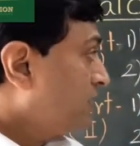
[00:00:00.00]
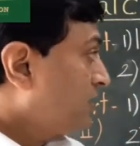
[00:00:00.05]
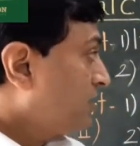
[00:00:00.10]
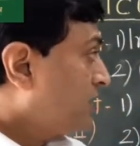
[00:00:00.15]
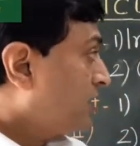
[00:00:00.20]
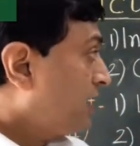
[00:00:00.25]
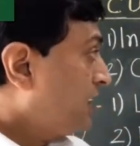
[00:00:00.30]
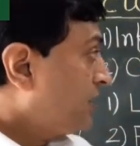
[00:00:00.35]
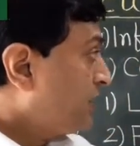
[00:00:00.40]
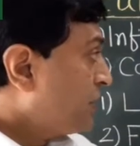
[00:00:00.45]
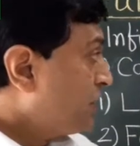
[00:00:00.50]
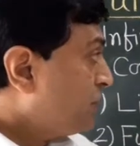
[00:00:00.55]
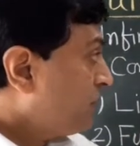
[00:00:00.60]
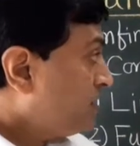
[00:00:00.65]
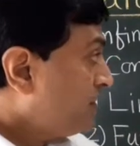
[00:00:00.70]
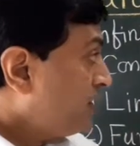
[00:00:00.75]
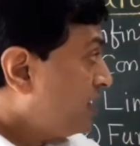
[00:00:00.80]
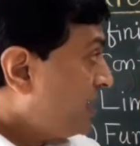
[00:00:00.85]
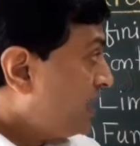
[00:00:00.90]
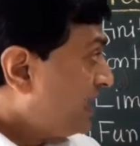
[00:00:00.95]

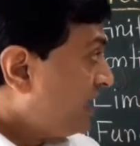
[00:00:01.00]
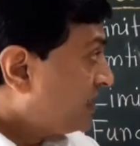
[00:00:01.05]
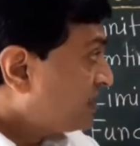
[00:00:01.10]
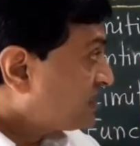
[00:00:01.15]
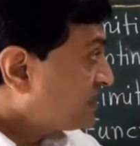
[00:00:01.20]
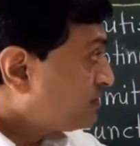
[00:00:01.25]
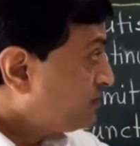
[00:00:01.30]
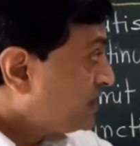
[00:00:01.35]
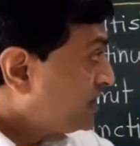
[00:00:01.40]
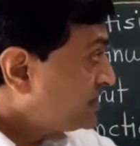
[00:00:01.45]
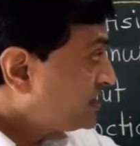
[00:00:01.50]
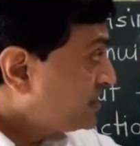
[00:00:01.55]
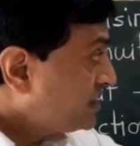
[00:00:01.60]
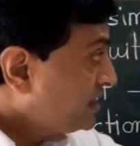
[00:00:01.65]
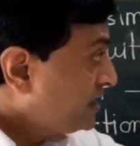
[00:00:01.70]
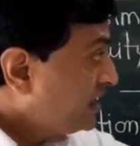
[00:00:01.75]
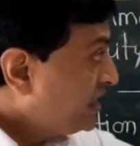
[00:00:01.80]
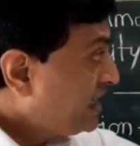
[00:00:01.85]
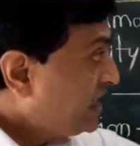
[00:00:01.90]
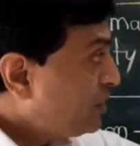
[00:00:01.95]
Continuity express
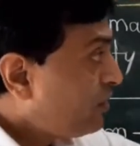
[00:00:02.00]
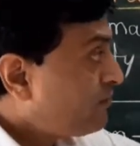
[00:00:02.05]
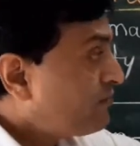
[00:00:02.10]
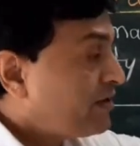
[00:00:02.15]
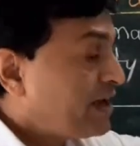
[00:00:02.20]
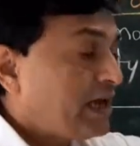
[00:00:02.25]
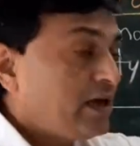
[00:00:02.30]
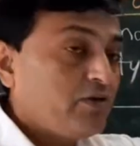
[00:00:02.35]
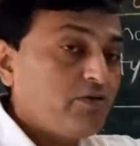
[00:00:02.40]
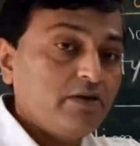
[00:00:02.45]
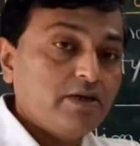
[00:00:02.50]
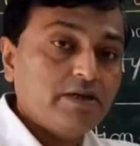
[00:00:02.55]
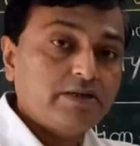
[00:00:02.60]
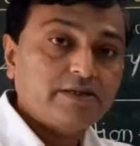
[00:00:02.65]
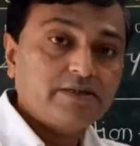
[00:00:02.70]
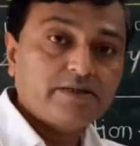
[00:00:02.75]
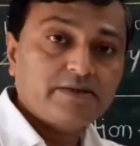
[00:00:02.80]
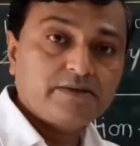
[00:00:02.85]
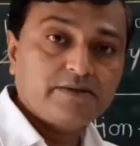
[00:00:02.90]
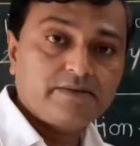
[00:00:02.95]
need of
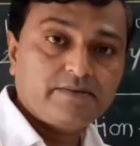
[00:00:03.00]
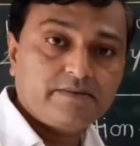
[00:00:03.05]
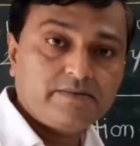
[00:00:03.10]
calculus.